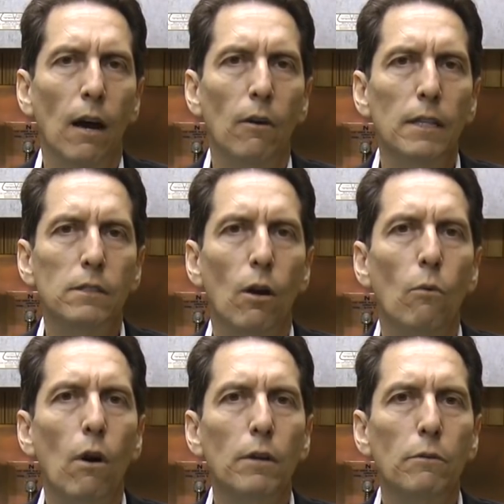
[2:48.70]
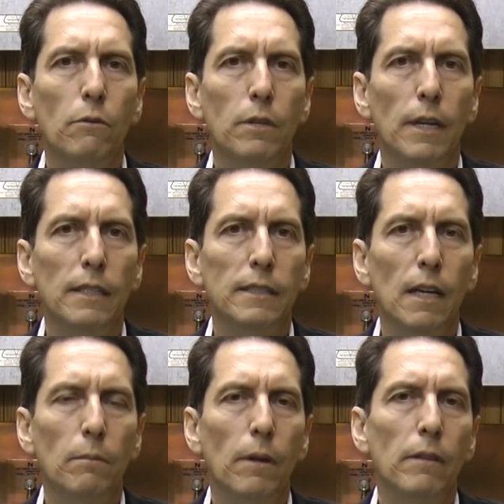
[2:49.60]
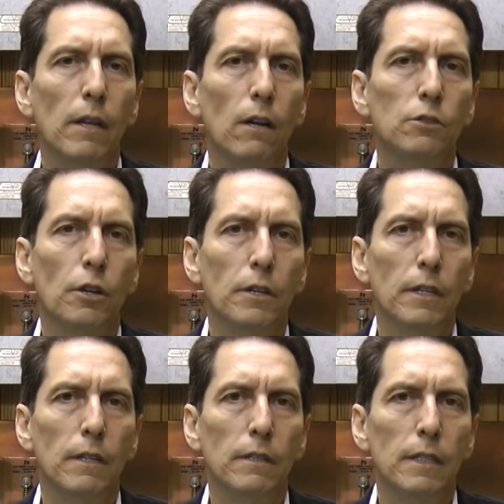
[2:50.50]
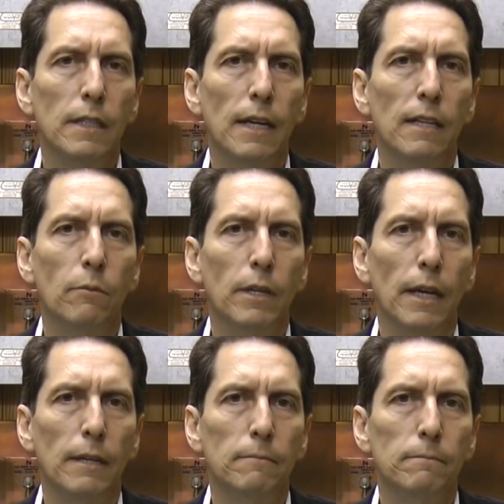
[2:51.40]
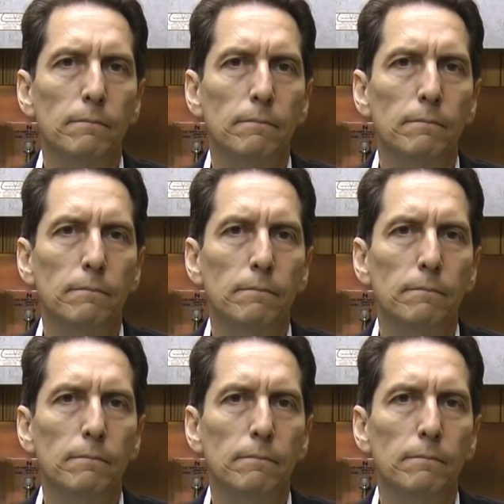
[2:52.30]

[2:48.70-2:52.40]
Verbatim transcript: Alright, so I'll walk you through the test setup, and then I'll show you the, the data that we get.